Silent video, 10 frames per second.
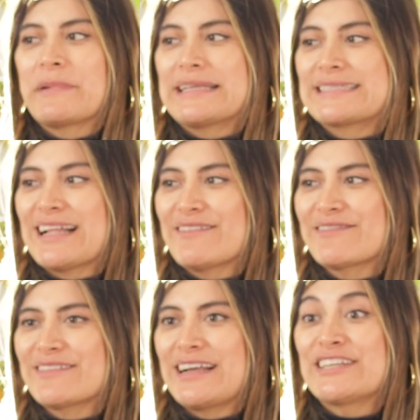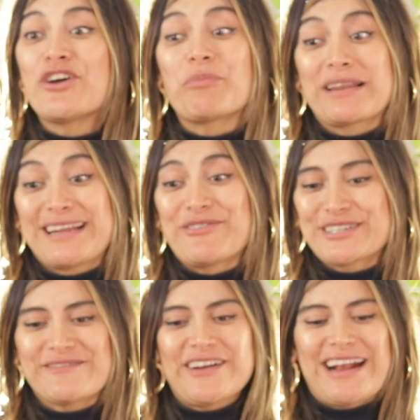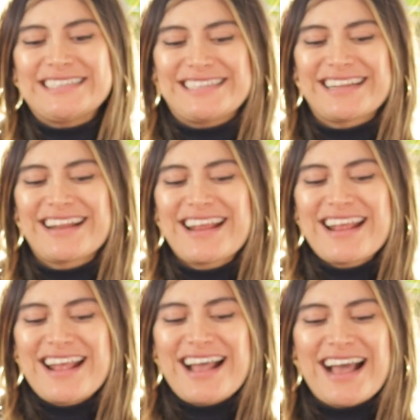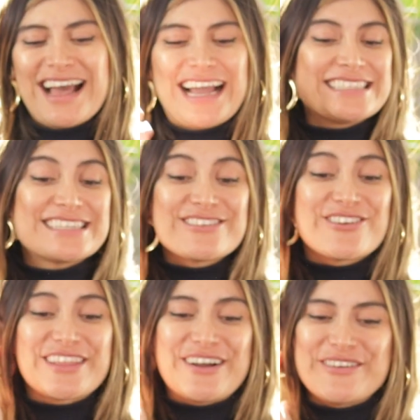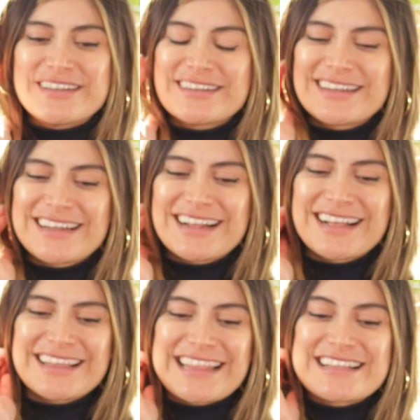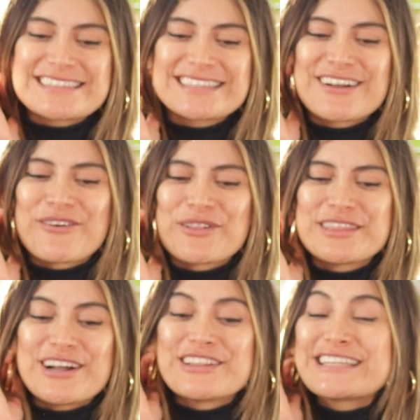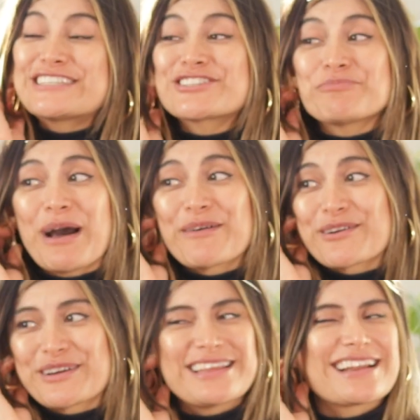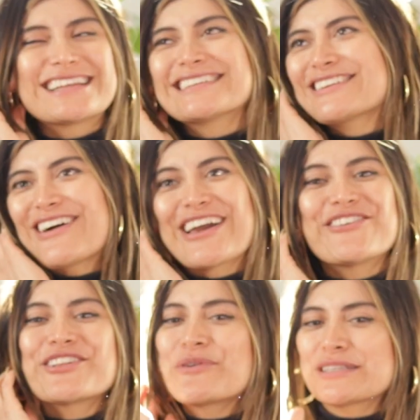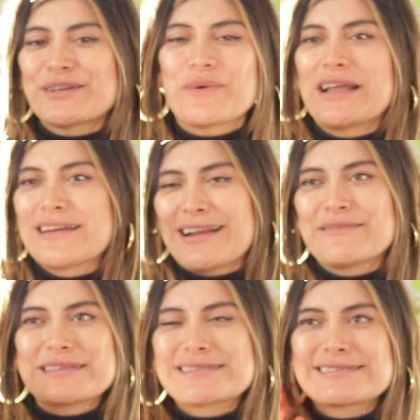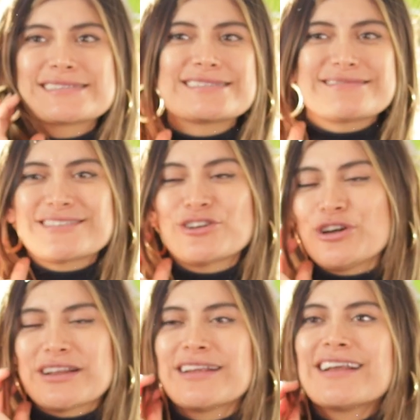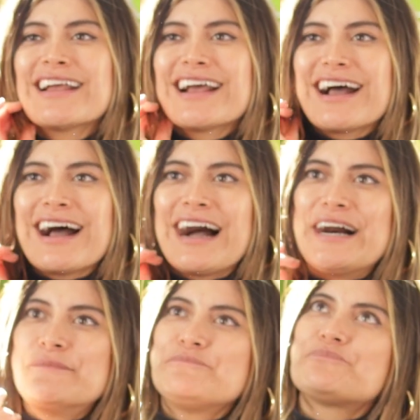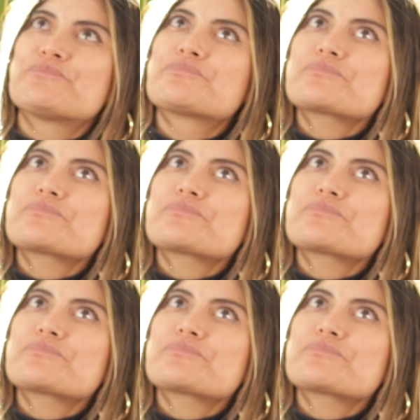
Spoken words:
myself. Fire? No, Paulina walked on fire. I didn't go to that one. That's the Unleash the Power with it. I only went to one, and I was good. And